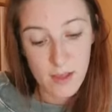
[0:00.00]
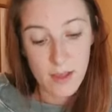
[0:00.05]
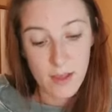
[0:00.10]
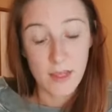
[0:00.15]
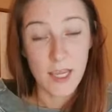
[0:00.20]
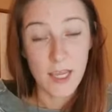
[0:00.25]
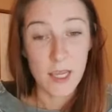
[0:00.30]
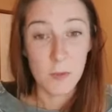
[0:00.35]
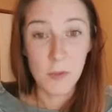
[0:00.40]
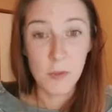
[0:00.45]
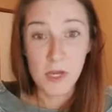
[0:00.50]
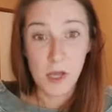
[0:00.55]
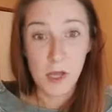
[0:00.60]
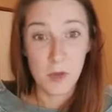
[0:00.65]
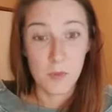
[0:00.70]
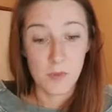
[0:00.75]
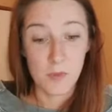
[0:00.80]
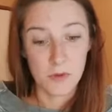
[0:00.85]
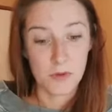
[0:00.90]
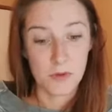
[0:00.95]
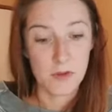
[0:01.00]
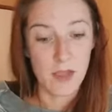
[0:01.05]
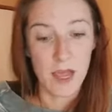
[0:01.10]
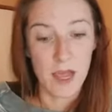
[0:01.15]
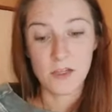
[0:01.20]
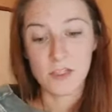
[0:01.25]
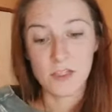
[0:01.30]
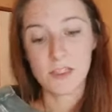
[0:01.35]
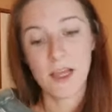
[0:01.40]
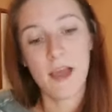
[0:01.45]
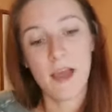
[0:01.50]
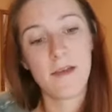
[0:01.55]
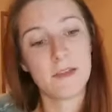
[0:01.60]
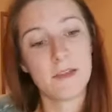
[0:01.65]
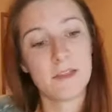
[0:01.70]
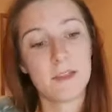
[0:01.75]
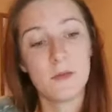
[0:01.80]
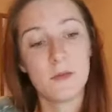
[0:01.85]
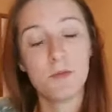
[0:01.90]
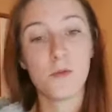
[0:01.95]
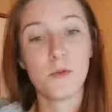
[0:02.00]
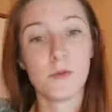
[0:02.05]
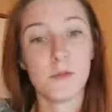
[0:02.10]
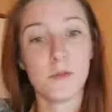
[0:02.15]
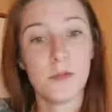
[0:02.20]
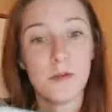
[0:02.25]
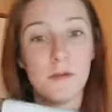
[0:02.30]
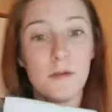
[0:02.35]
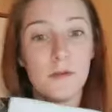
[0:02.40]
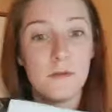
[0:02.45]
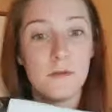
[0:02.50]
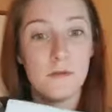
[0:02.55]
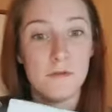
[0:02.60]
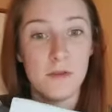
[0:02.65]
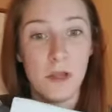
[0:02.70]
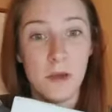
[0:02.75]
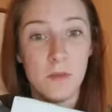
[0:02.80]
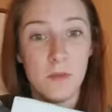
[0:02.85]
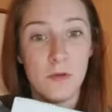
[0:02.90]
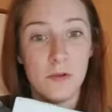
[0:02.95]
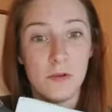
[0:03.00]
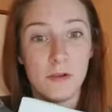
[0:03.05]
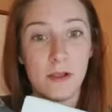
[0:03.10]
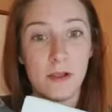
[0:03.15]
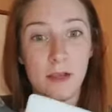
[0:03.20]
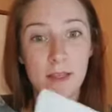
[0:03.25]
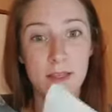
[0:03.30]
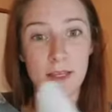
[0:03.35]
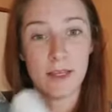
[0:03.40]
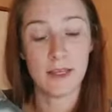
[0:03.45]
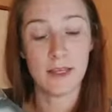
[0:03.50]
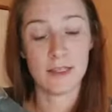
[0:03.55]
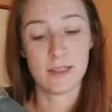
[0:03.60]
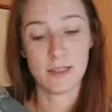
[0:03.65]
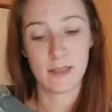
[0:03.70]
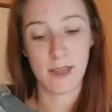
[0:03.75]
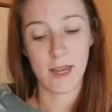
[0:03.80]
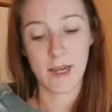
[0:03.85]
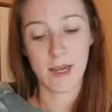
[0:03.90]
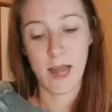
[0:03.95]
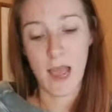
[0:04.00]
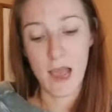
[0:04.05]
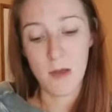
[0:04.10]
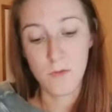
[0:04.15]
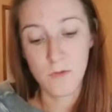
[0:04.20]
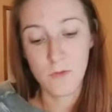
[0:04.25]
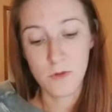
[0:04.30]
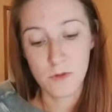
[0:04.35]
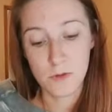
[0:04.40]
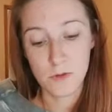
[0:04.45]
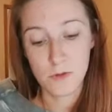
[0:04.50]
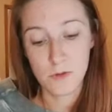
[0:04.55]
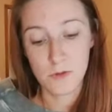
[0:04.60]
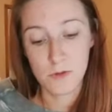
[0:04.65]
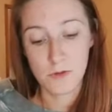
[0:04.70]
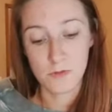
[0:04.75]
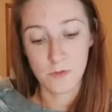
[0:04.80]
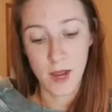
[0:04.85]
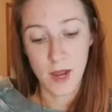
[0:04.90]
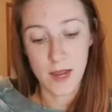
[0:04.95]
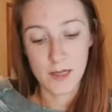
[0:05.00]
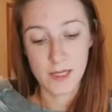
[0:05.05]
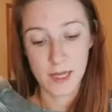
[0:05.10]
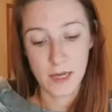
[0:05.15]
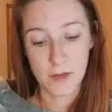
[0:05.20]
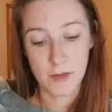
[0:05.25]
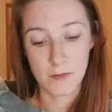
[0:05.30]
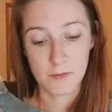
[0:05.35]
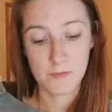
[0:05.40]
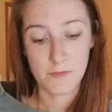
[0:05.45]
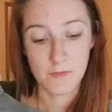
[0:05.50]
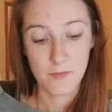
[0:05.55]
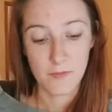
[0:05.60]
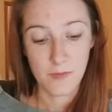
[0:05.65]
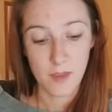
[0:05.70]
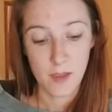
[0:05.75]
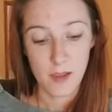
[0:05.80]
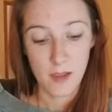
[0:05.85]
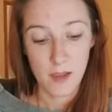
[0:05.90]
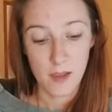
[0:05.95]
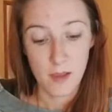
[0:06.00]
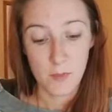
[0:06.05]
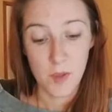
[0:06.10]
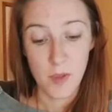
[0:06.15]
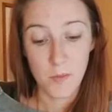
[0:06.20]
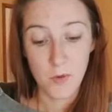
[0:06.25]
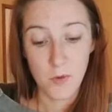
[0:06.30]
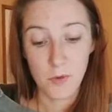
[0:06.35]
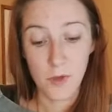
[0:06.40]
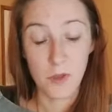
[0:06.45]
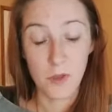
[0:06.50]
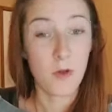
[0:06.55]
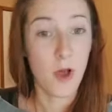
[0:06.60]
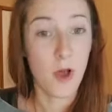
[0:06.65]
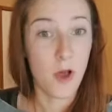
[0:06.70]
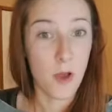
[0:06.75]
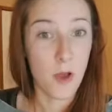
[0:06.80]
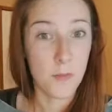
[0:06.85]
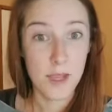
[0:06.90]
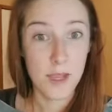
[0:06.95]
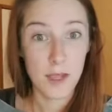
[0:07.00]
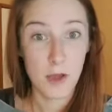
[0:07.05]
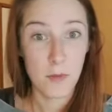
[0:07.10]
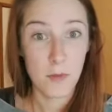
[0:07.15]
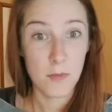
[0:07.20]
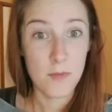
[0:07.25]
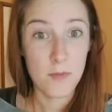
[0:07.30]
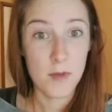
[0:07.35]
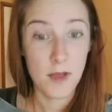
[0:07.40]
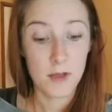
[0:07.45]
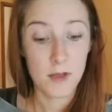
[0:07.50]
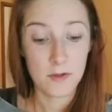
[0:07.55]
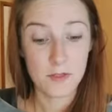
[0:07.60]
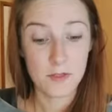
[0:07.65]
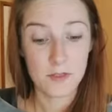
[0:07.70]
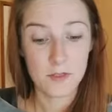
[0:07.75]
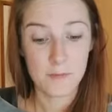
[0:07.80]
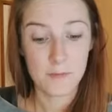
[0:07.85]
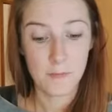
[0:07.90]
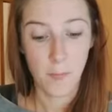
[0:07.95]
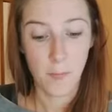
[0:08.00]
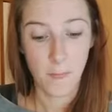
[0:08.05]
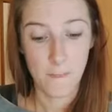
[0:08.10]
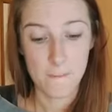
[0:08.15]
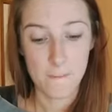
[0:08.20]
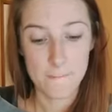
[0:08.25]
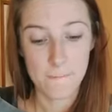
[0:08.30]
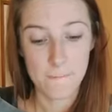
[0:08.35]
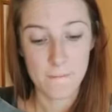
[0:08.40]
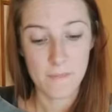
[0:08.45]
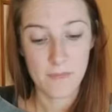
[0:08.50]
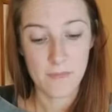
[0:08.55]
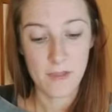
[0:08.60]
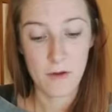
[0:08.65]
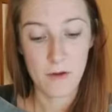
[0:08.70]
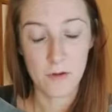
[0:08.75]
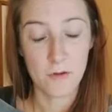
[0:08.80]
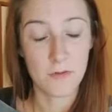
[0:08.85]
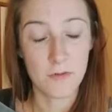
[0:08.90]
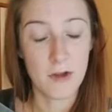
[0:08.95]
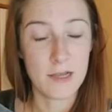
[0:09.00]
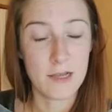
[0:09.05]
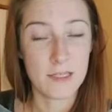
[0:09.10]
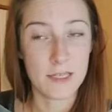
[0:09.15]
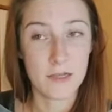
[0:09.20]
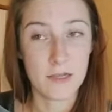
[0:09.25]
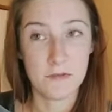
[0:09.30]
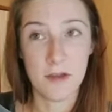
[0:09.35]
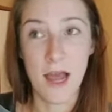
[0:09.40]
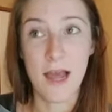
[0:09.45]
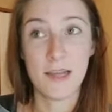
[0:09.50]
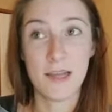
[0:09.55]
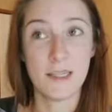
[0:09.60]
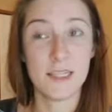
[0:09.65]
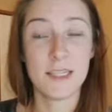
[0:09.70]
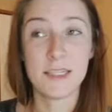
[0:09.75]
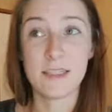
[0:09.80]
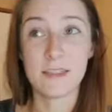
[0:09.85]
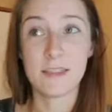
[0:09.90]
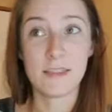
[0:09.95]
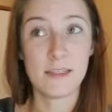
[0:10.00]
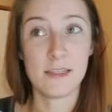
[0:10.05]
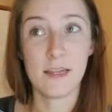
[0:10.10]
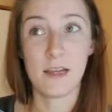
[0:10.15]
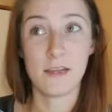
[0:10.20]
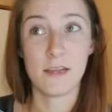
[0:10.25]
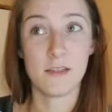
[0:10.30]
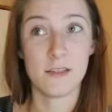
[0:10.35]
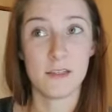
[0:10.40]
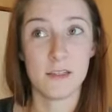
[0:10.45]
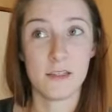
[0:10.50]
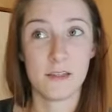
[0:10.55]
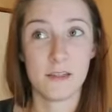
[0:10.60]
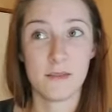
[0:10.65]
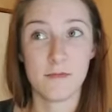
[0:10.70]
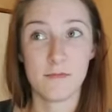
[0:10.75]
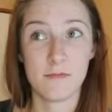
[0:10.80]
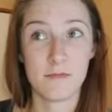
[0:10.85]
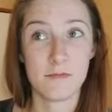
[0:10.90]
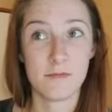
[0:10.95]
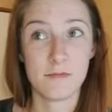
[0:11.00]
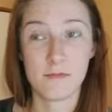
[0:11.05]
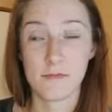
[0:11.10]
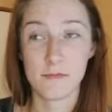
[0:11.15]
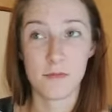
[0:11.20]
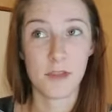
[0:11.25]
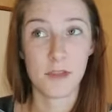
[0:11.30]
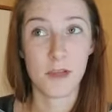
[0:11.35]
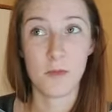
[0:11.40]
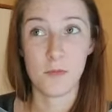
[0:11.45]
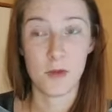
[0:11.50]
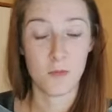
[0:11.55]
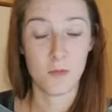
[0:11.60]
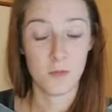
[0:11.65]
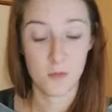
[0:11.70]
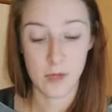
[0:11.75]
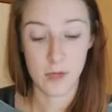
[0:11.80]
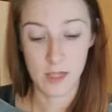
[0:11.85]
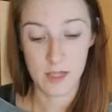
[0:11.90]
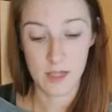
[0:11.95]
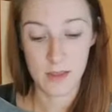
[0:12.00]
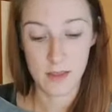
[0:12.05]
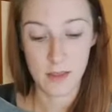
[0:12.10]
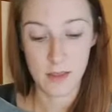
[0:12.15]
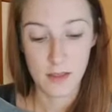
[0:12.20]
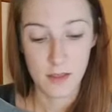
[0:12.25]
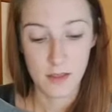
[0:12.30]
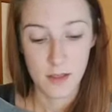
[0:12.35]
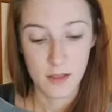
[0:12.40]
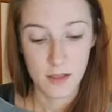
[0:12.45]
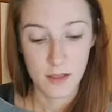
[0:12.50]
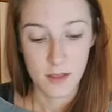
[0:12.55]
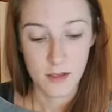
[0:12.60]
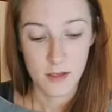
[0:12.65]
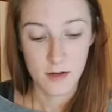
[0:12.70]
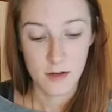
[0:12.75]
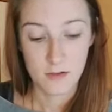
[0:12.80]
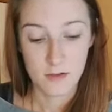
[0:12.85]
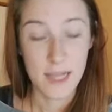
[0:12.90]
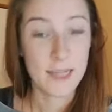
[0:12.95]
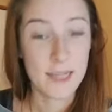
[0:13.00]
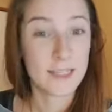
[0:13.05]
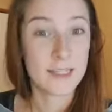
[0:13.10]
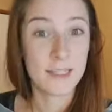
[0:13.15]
keep a notebook. I just have a simple little notebook like this, and I will write down people who comment on my post. I will write down ideas that I just come up with or things